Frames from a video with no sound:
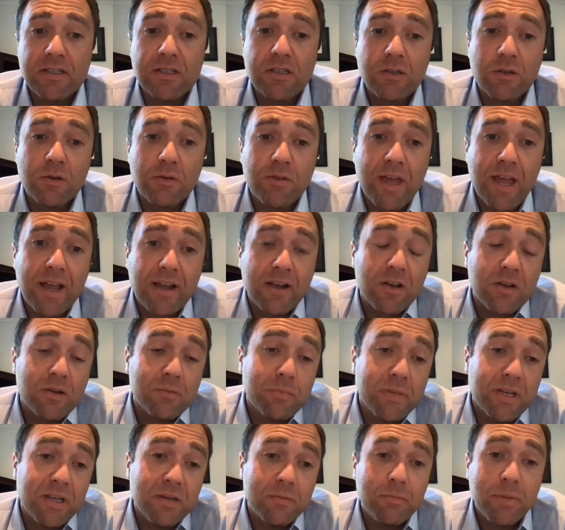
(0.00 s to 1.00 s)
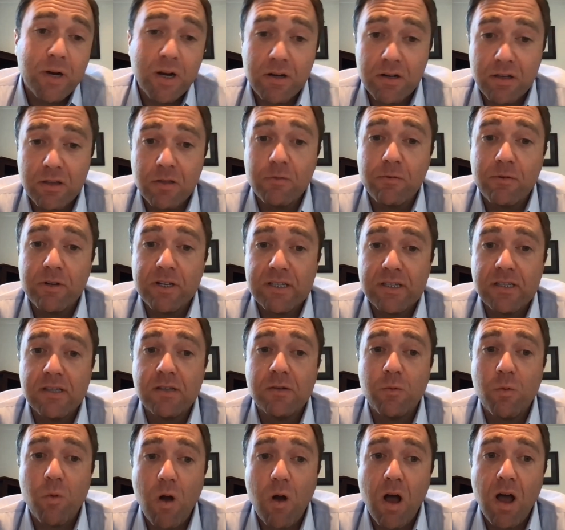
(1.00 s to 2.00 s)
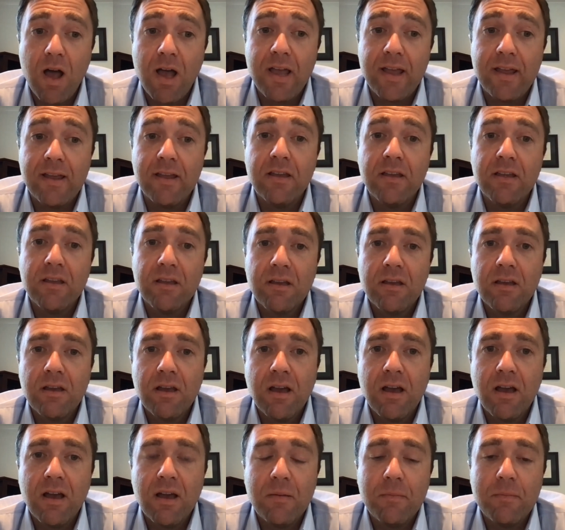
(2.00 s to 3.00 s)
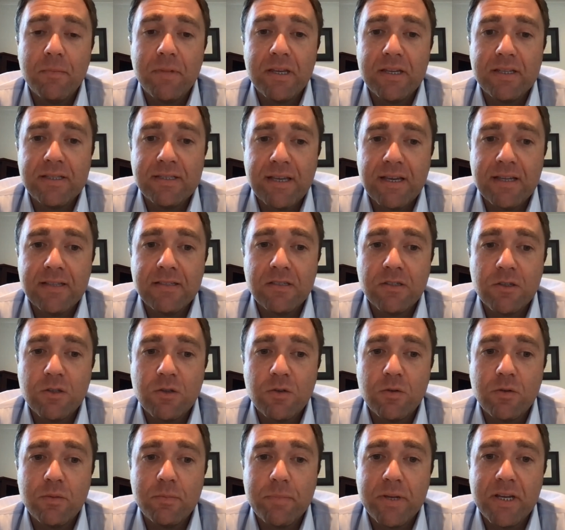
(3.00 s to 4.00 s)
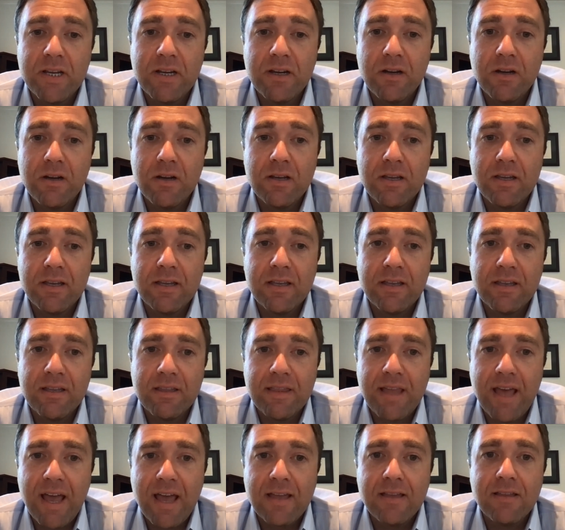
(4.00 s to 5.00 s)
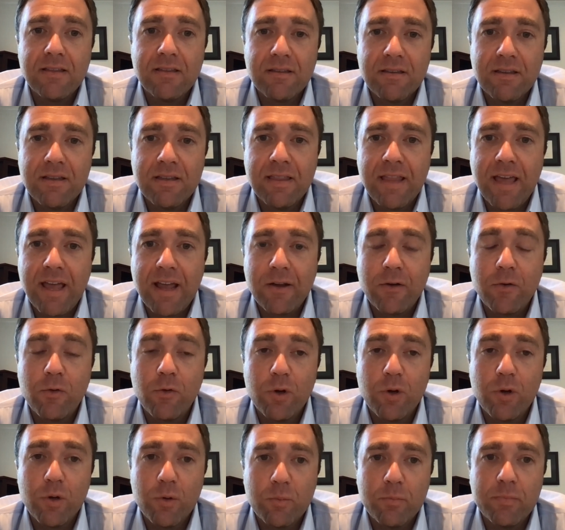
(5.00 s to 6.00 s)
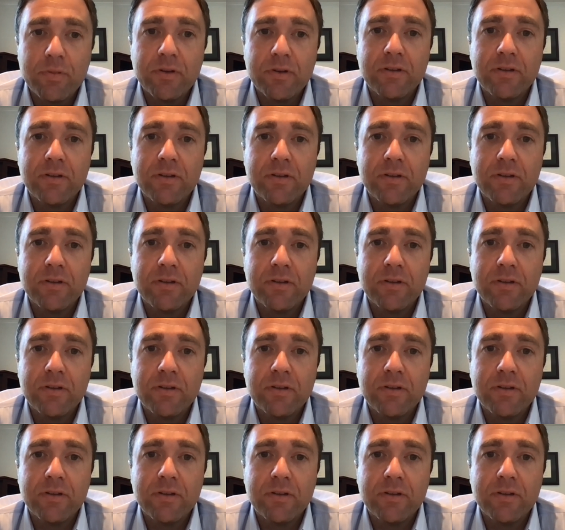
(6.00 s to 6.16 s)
So that could be part of the reason why it tends to appear in that group.